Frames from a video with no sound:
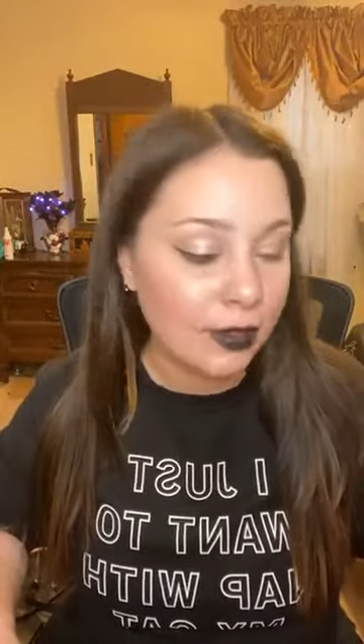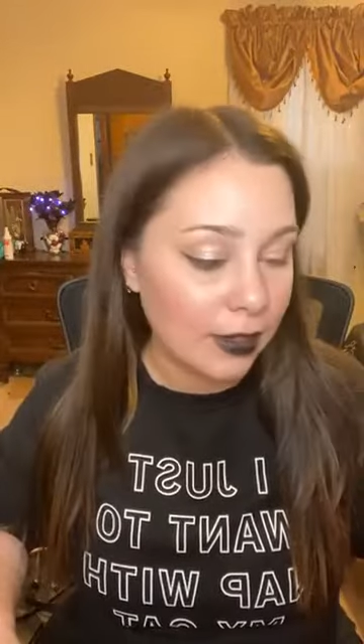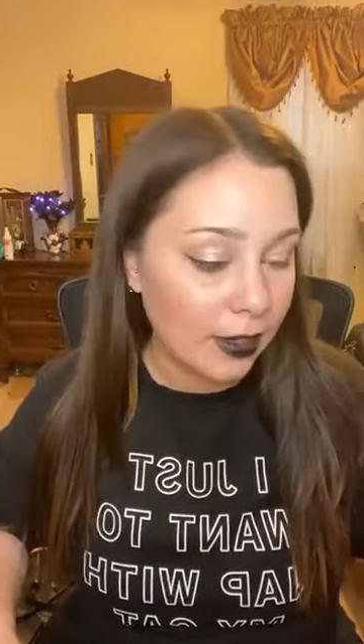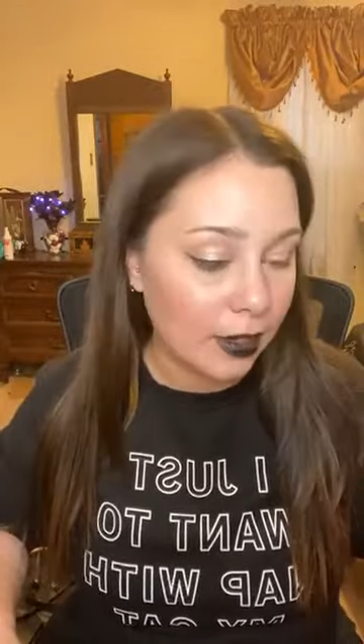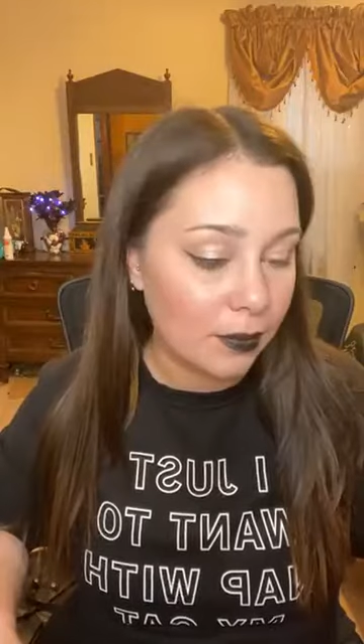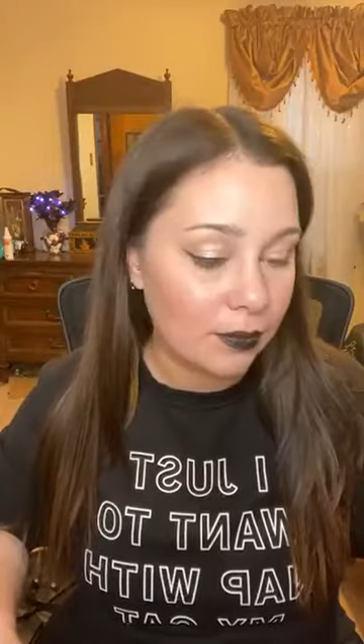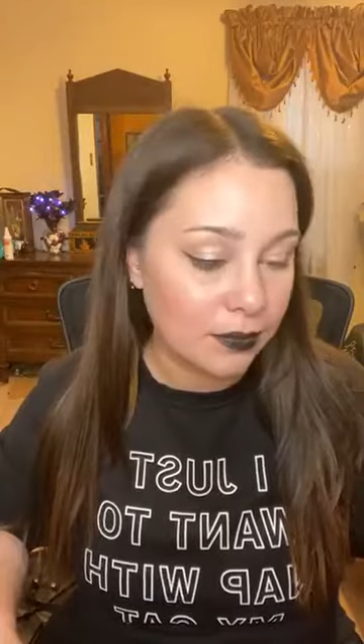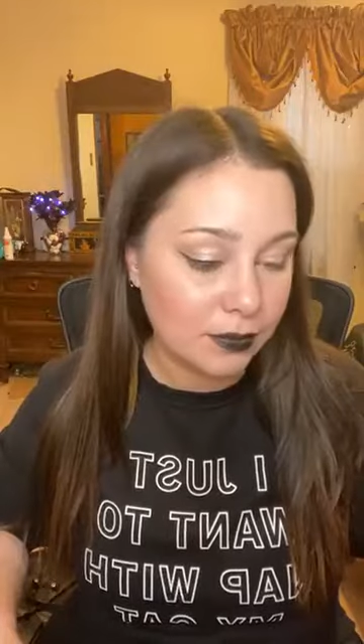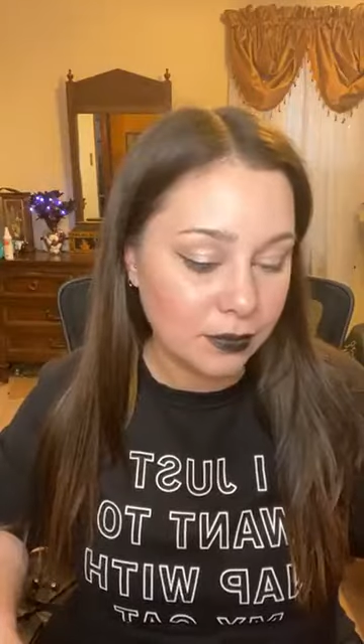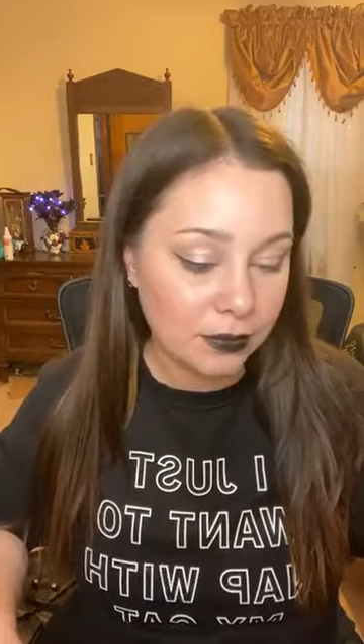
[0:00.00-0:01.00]

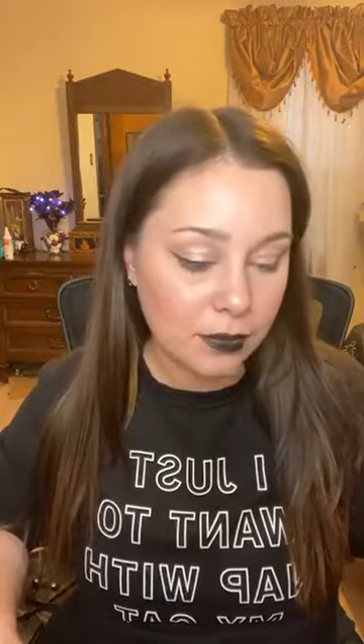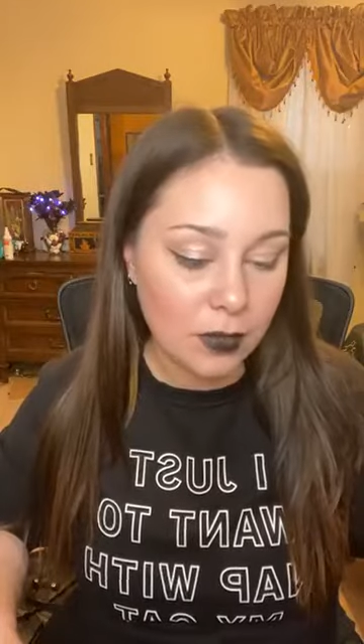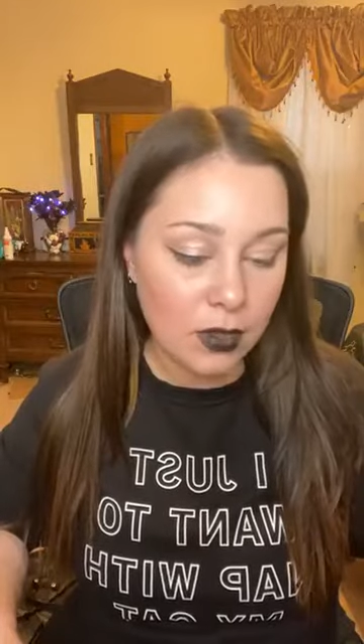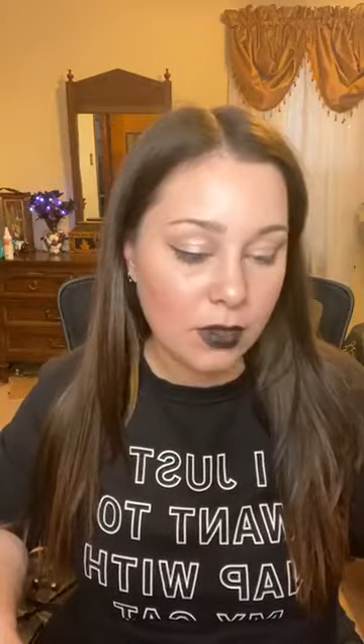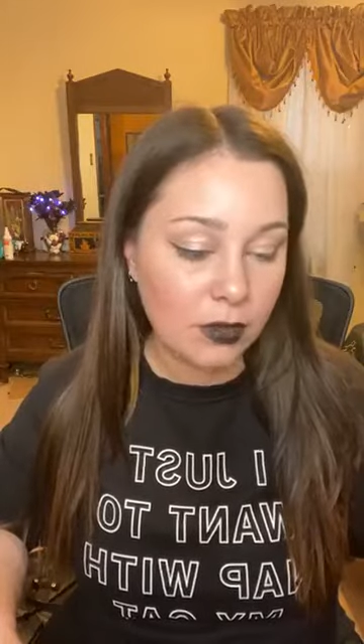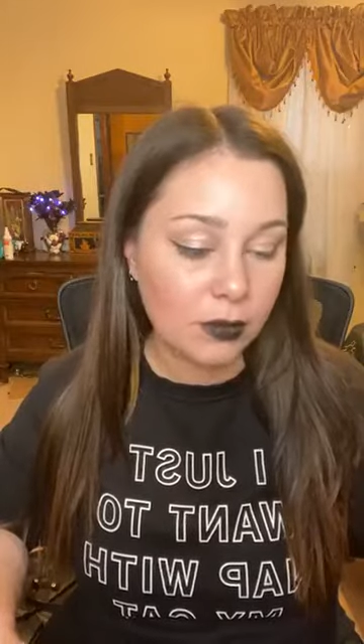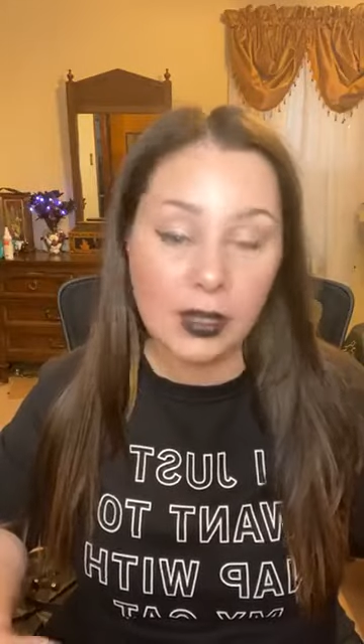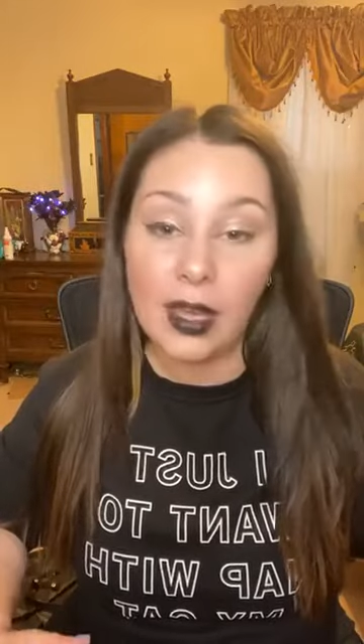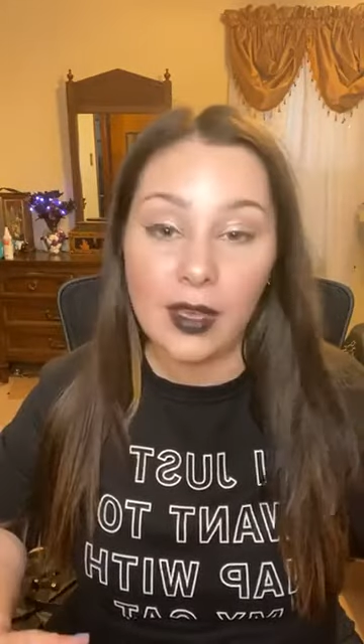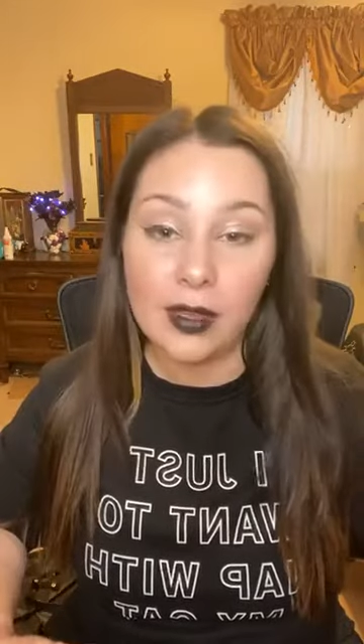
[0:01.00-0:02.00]
But
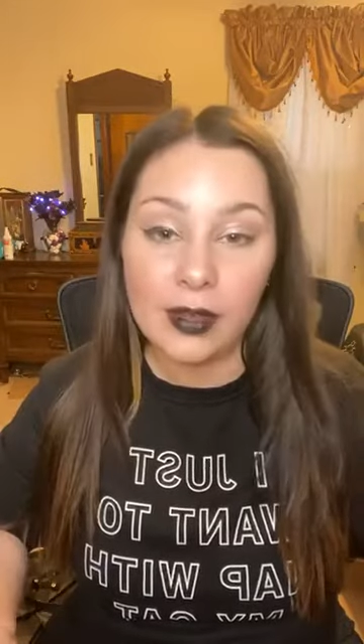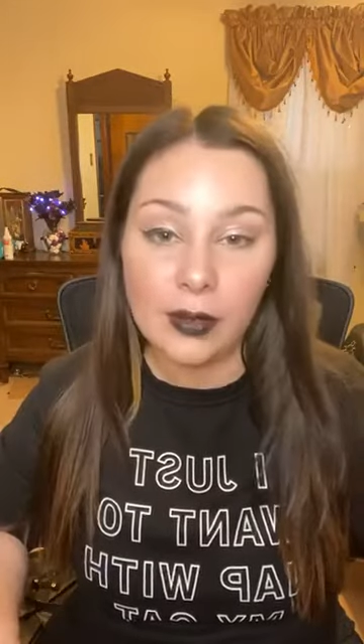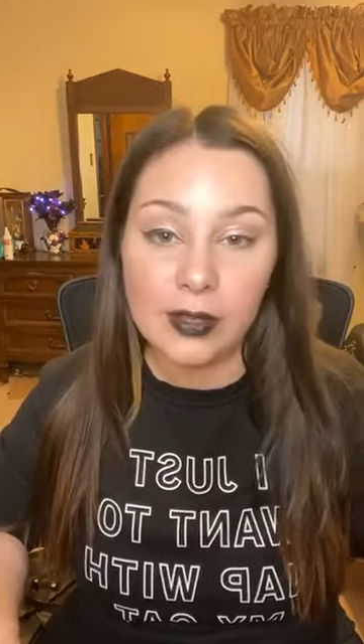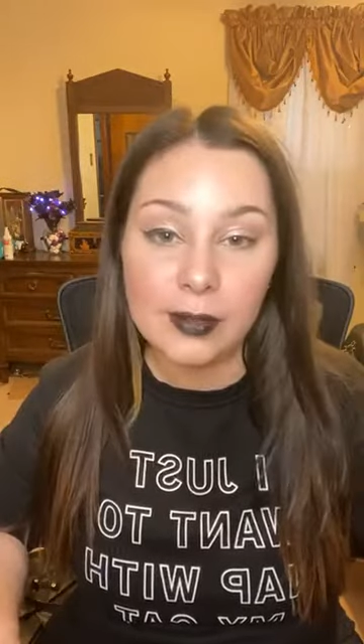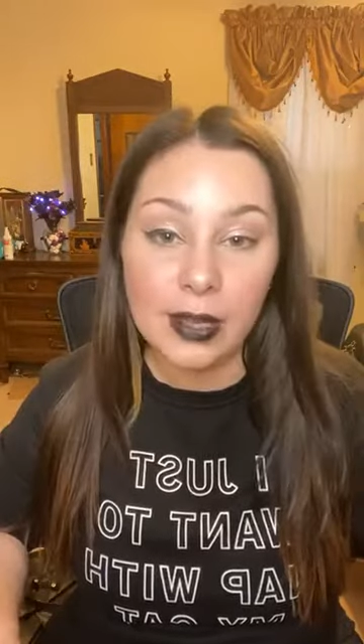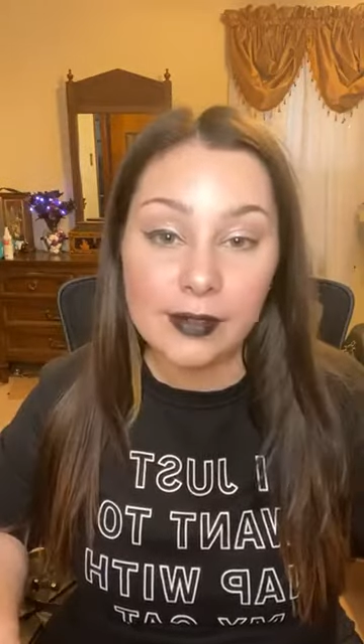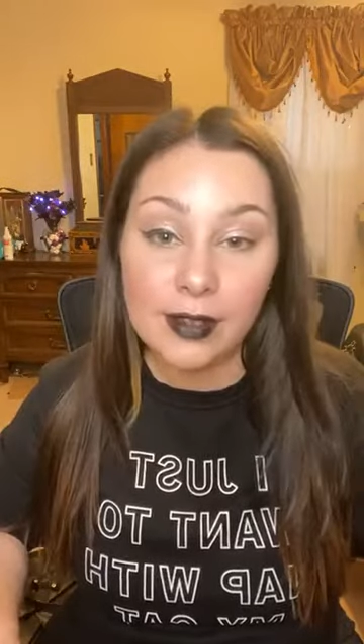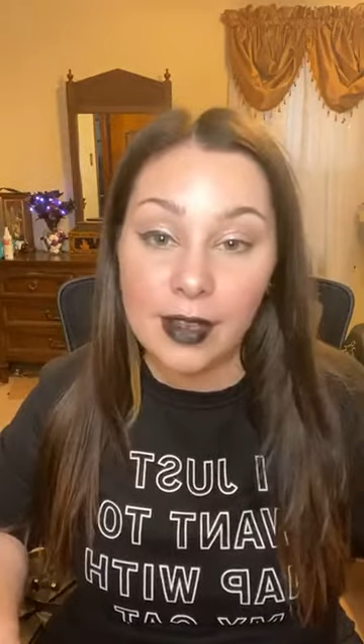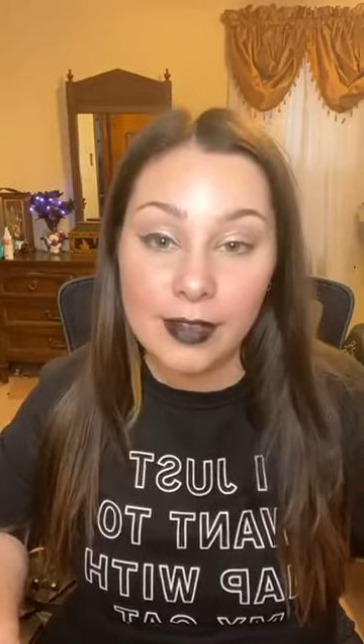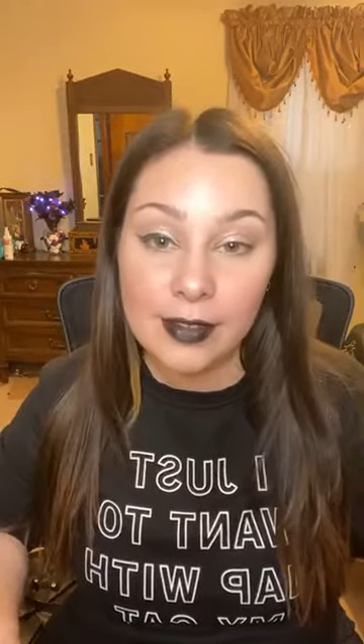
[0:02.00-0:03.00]
yeah, anyways, back to
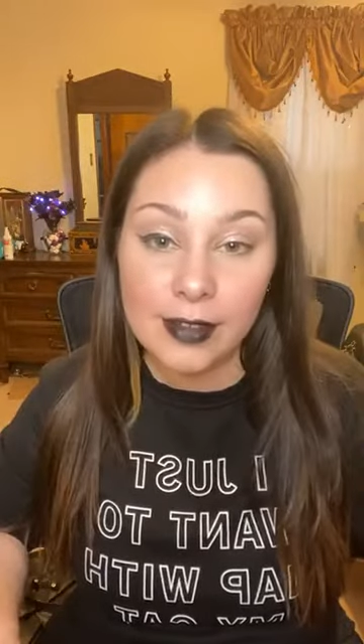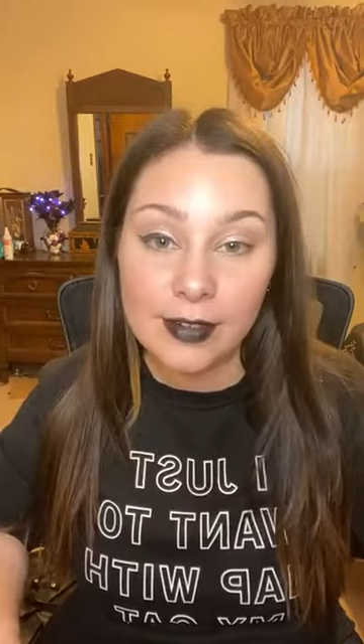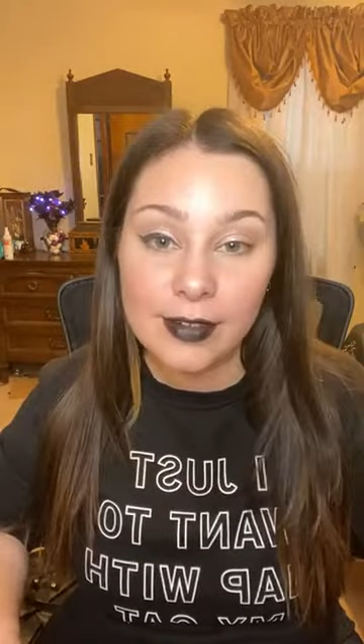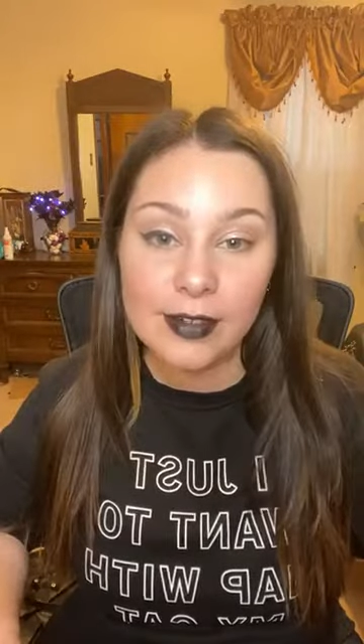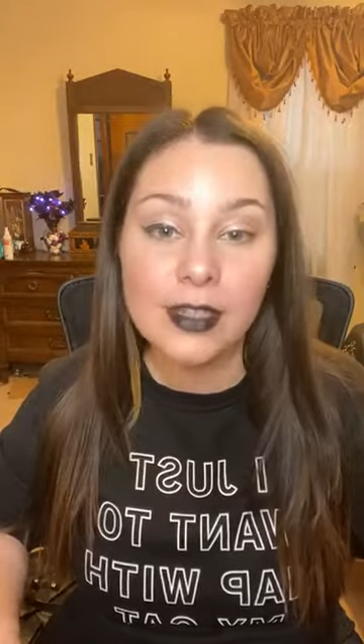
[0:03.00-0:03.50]
eyeliner.